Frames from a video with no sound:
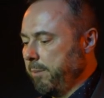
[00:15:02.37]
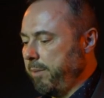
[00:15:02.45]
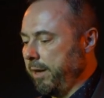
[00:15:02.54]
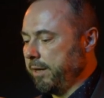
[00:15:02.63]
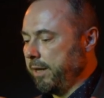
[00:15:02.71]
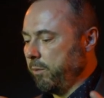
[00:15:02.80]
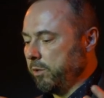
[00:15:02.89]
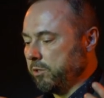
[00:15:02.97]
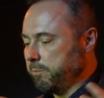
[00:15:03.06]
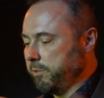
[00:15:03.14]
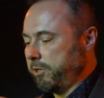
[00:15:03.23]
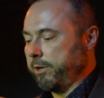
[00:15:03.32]
but it was
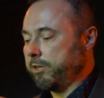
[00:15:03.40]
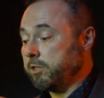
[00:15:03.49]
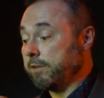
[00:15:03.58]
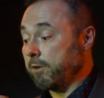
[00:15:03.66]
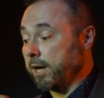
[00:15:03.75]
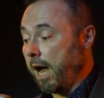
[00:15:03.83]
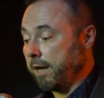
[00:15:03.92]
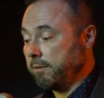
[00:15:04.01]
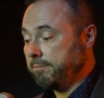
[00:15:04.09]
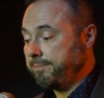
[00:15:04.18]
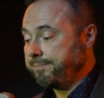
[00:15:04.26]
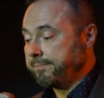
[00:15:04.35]
mysteriously
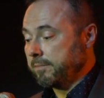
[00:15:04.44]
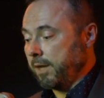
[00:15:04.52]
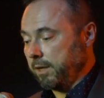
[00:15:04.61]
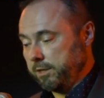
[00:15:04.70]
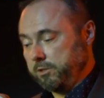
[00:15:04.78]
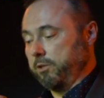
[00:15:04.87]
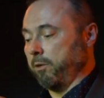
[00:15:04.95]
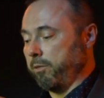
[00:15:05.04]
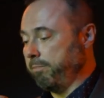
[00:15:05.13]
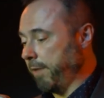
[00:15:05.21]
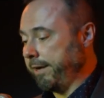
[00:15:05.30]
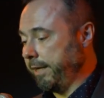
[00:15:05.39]
forgotten, at least until
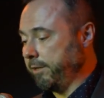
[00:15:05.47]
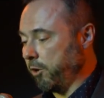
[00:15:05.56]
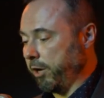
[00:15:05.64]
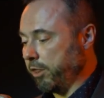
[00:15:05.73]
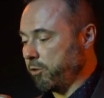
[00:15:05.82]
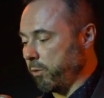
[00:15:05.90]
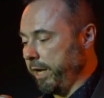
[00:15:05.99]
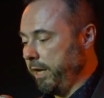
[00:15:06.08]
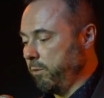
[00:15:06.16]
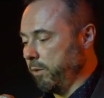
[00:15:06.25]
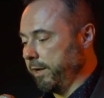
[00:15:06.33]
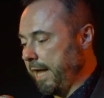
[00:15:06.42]
nineteen thirty-three
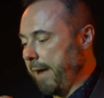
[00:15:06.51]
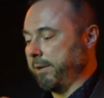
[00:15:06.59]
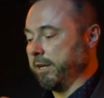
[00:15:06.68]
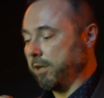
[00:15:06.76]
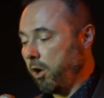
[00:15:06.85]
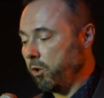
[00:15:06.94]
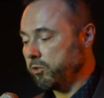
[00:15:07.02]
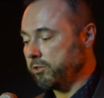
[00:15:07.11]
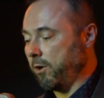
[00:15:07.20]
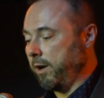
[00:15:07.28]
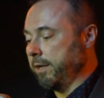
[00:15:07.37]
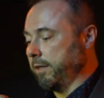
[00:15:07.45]
when Captain Cull
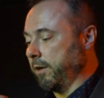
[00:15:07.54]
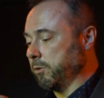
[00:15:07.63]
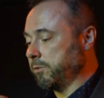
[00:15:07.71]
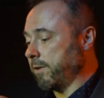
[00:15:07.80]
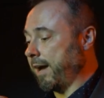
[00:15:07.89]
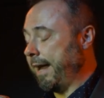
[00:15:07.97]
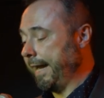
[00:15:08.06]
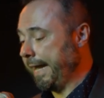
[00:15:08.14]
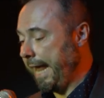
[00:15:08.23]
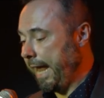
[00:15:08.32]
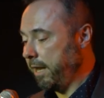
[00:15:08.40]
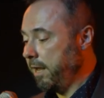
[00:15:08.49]
saw it. Then it was forgotten
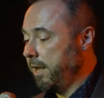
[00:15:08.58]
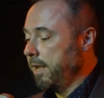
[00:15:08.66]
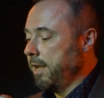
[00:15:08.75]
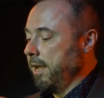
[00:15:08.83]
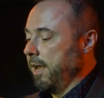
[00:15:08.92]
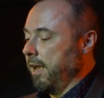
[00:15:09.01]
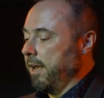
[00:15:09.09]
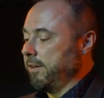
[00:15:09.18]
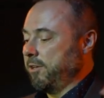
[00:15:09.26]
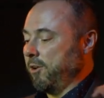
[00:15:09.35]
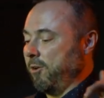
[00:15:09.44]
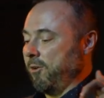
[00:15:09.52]
again
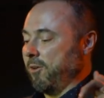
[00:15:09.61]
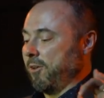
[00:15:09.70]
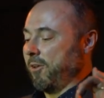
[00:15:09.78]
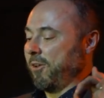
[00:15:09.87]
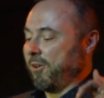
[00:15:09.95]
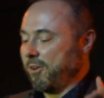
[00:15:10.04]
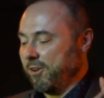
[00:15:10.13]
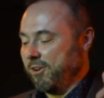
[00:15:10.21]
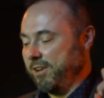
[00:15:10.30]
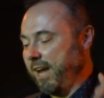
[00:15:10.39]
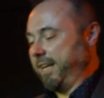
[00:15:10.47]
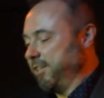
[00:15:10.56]
until
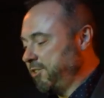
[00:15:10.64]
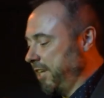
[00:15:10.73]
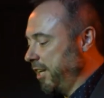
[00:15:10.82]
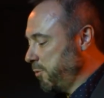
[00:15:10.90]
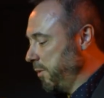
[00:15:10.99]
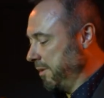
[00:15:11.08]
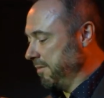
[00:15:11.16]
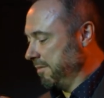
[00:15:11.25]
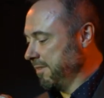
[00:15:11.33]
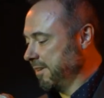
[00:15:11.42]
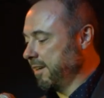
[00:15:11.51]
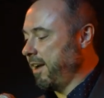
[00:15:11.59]
ninety-six when
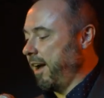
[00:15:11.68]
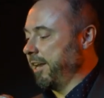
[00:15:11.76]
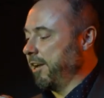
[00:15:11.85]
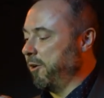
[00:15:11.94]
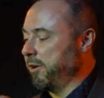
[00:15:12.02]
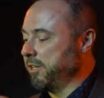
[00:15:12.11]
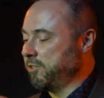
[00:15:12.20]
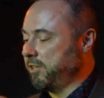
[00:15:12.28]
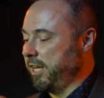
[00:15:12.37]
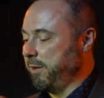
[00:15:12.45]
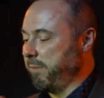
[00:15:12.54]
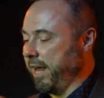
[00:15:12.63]
Goddio and his
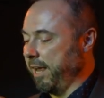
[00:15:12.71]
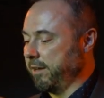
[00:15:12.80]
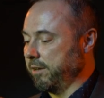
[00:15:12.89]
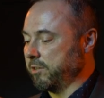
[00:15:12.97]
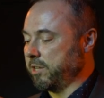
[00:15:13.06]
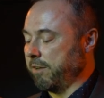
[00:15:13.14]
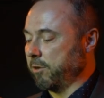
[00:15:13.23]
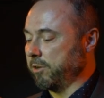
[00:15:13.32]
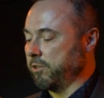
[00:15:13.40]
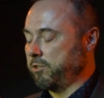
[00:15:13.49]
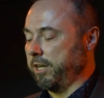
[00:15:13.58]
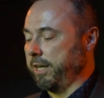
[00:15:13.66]
team began to discover the
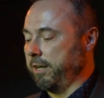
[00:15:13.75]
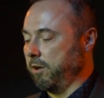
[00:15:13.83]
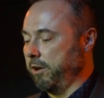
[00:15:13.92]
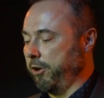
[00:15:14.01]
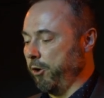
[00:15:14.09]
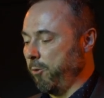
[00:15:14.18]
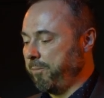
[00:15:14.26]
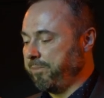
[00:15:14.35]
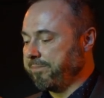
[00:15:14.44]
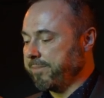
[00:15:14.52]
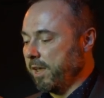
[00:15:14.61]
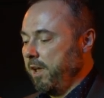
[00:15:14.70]
city anew.
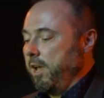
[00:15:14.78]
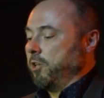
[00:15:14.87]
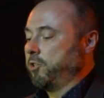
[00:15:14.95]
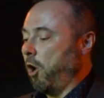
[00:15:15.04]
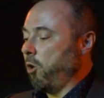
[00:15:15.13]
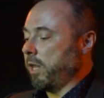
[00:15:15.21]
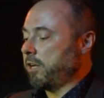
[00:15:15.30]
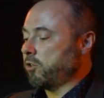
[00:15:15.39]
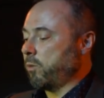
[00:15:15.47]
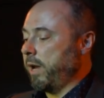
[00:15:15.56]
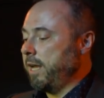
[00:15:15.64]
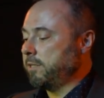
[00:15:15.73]
So let us
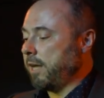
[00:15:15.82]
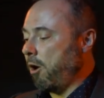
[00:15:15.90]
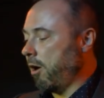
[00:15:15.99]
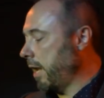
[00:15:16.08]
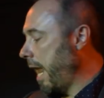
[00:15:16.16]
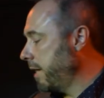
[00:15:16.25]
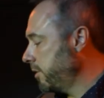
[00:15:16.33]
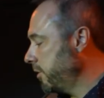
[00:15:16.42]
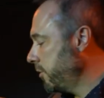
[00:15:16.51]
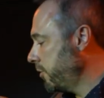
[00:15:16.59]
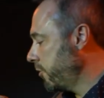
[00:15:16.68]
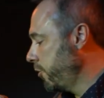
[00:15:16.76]
raise our
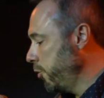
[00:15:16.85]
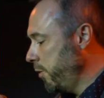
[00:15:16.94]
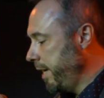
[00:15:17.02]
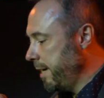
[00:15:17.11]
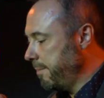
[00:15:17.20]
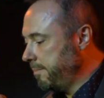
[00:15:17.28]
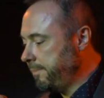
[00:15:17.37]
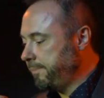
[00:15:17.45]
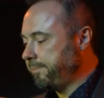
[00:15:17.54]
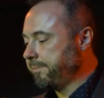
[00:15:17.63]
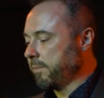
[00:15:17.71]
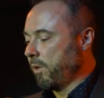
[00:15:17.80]
glasses to him,